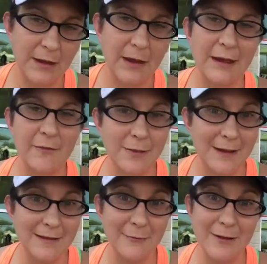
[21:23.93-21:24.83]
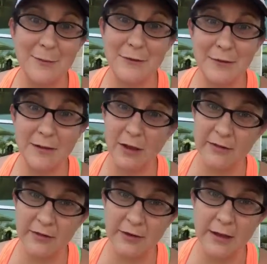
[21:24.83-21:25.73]
I have a plan that when I'm doing
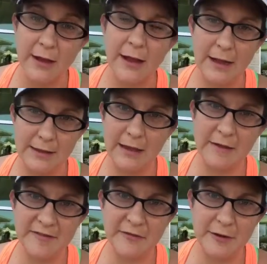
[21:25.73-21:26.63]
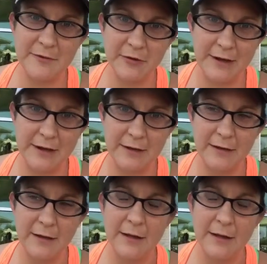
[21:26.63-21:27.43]
laundry, I live stream training.